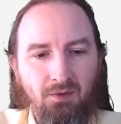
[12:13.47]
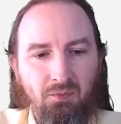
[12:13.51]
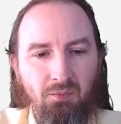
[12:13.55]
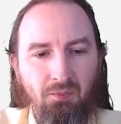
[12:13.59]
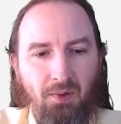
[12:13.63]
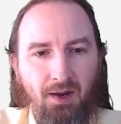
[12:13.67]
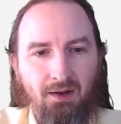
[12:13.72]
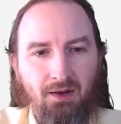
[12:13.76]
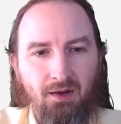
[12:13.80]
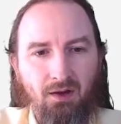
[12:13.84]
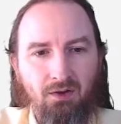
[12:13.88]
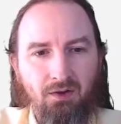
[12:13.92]

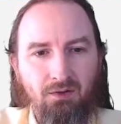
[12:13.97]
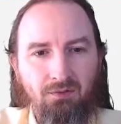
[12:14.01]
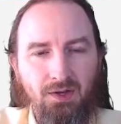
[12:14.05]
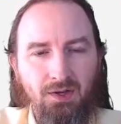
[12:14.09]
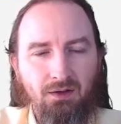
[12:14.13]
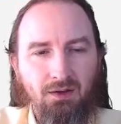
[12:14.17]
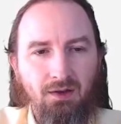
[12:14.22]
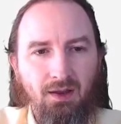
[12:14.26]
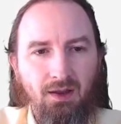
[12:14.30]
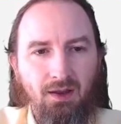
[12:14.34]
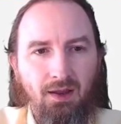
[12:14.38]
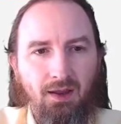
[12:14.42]
back out of
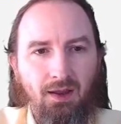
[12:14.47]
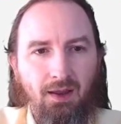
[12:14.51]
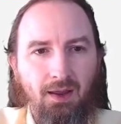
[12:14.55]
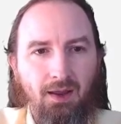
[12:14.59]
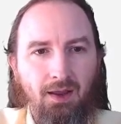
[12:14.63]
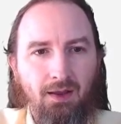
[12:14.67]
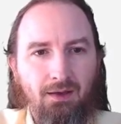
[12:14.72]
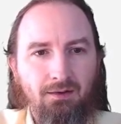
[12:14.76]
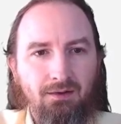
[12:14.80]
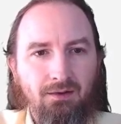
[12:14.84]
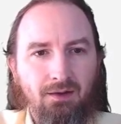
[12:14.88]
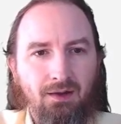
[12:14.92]
it,
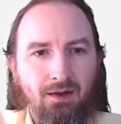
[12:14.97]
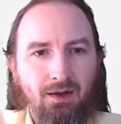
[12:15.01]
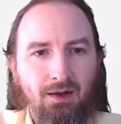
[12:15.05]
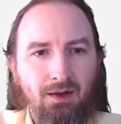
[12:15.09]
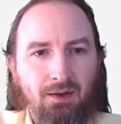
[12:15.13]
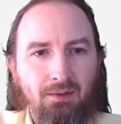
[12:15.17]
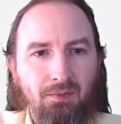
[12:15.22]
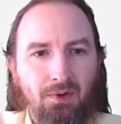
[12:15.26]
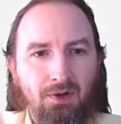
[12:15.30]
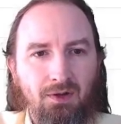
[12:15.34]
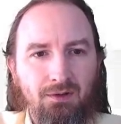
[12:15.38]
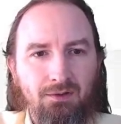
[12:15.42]
and
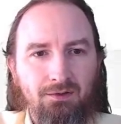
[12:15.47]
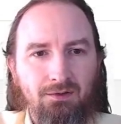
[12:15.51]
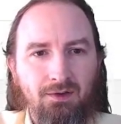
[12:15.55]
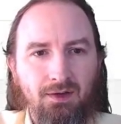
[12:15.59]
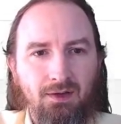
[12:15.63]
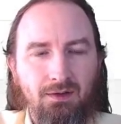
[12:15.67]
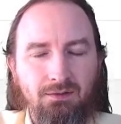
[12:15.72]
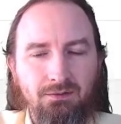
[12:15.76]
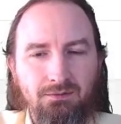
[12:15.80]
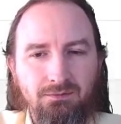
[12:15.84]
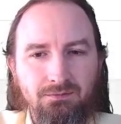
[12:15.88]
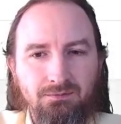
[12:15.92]
I'm all
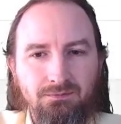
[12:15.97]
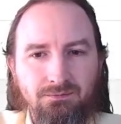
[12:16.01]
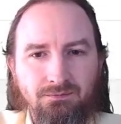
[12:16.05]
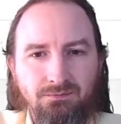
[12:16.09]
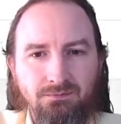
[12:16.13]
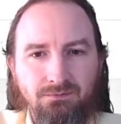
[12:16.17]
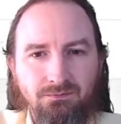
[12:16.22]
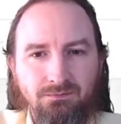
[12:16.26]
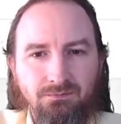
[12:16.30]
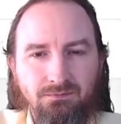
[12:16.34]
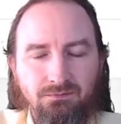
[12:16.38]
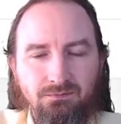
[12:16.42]
done.
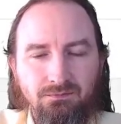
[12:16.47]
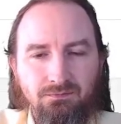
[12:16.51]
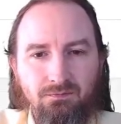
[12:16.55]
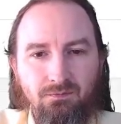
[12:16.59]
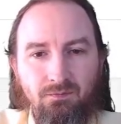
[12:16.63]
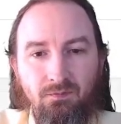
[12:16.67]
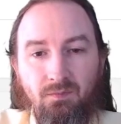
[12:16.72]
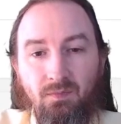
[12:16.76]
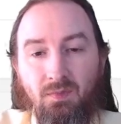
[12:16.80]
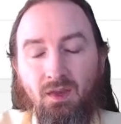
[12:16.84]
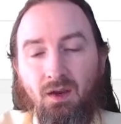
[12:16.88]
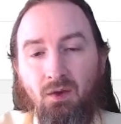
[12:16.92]

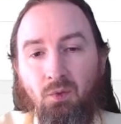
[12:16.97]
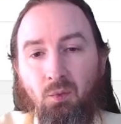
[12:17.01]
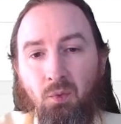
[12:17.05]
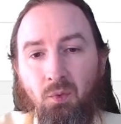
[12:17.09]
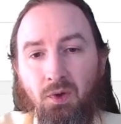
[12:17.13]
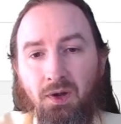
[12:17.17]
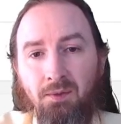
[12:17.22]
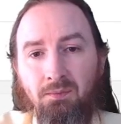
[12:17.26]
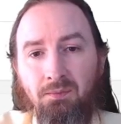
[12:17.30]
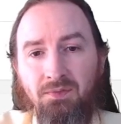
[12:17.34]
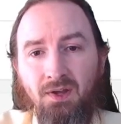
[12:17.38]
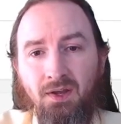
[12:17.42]

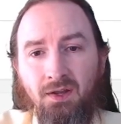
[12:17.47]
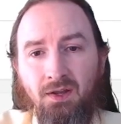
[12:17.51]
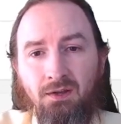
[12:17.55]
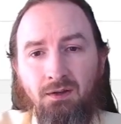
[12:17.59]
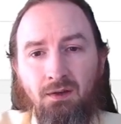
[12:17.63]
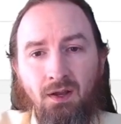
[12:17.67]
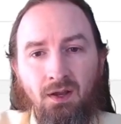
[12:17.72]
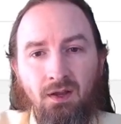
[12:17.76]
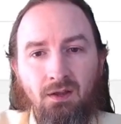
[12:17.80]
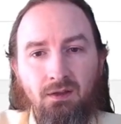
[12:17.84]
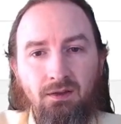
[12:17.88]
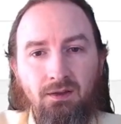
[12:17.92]
When I'm
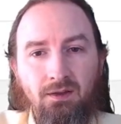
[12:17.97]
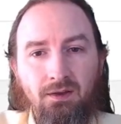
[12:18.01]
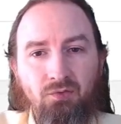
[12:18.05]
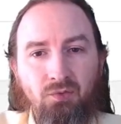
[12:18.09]
done, let's